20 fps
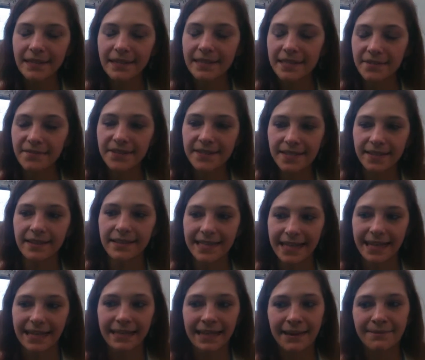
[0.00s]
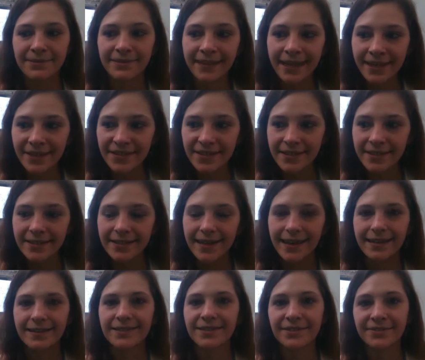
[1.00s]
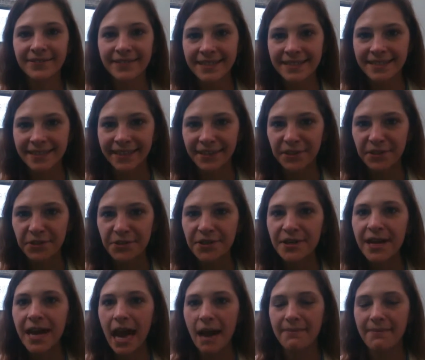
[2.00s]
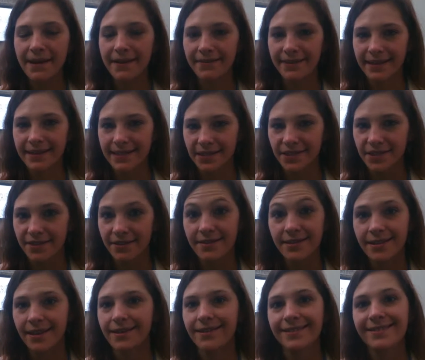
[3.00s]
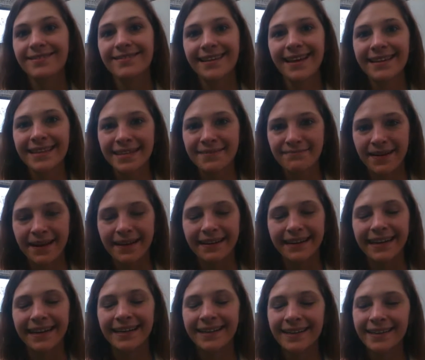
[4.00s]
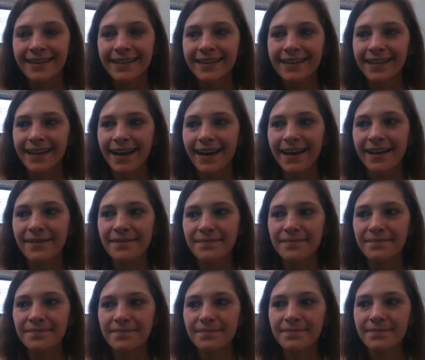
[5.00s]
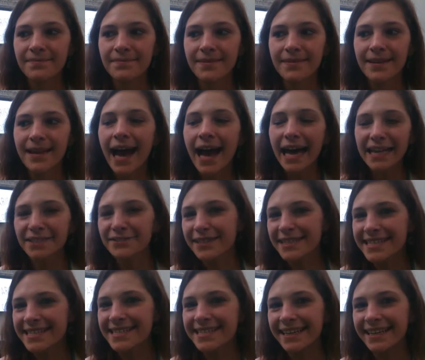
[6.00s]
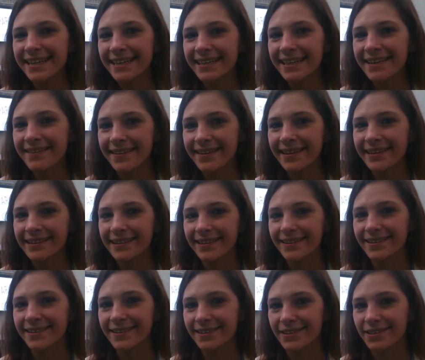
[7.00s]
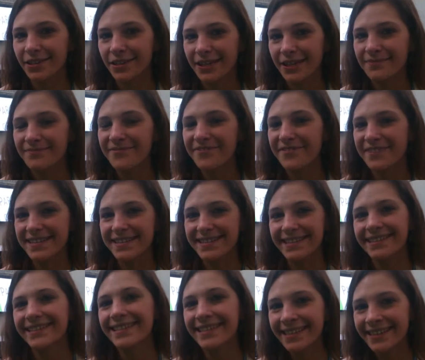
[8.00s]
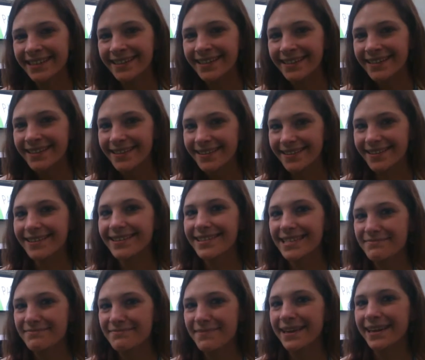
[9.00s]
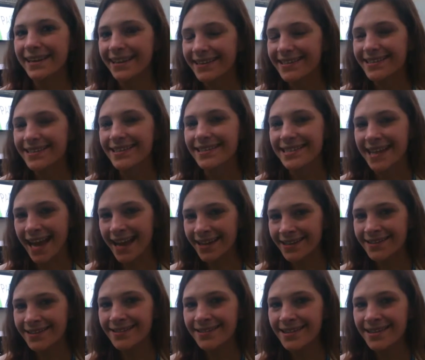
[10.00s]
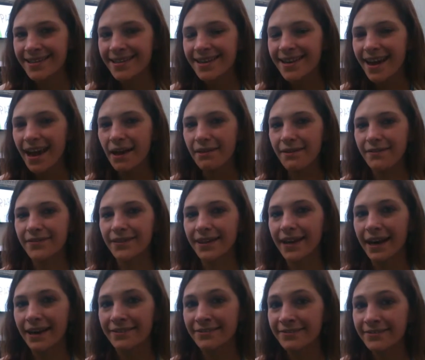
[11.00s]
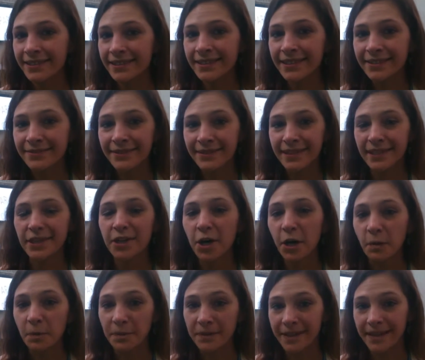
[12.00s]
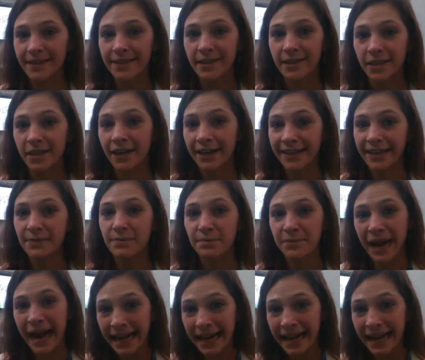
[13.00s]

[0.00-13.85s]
and to facilitate collaboration and do research about these issues to understand them better. I don't necessarily think that the term facility needs to make it into the text. However, I really, really hope that the current